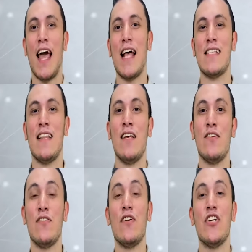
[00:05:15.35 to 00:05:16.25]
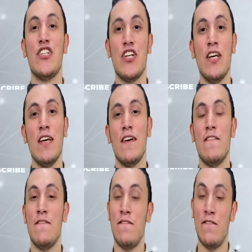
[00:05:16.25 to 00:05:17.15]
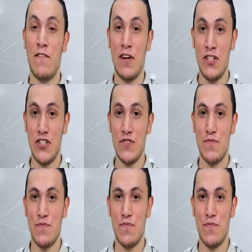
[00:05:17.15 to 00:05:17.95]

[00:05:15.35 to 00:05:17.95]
as letter J in French?